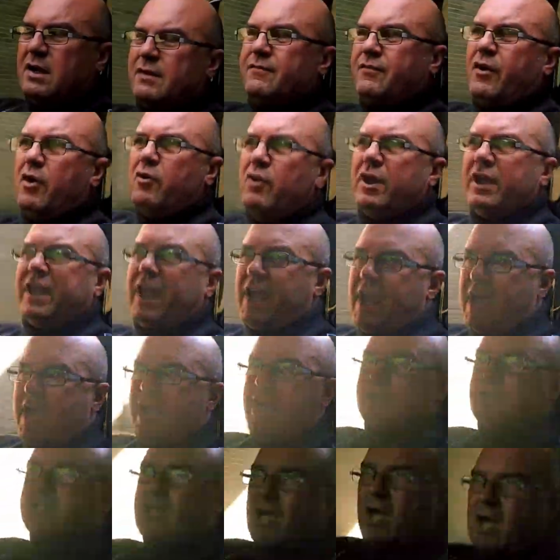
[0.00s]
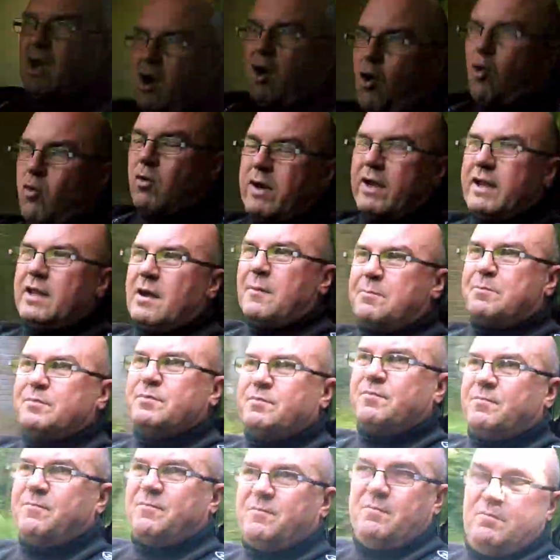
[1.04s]
Through the gears, all in the,
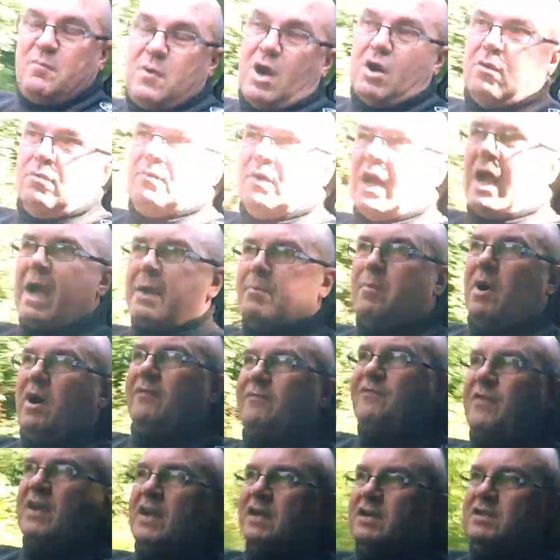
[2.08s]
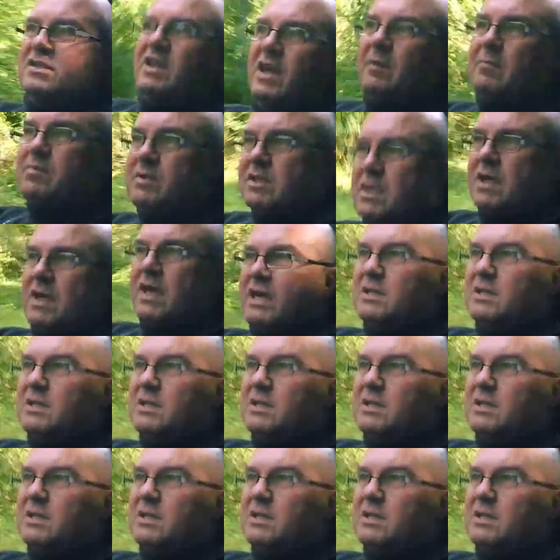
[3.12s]
well, at my fingertips.